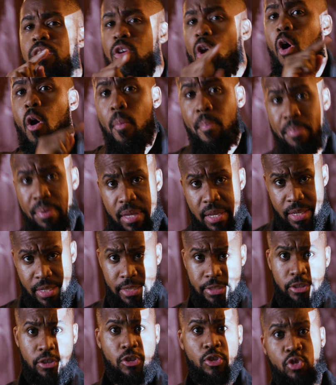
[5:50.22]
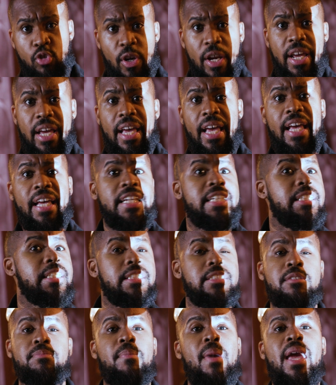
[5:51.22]
your biggest trick
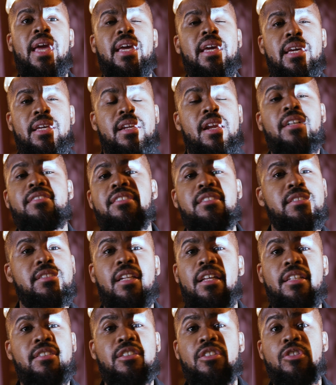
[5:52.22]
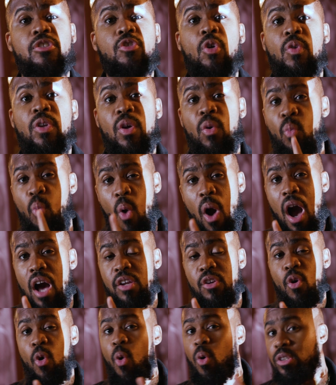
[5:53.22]
is making us think there's only
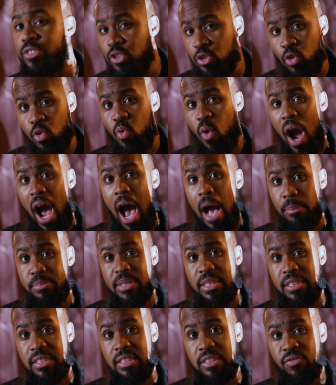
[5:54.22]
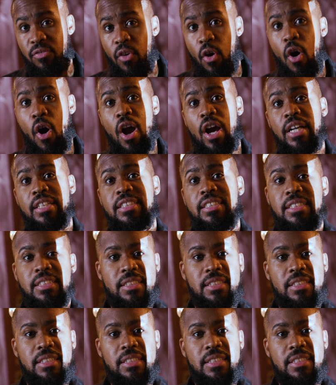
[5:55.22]
one or two options for us.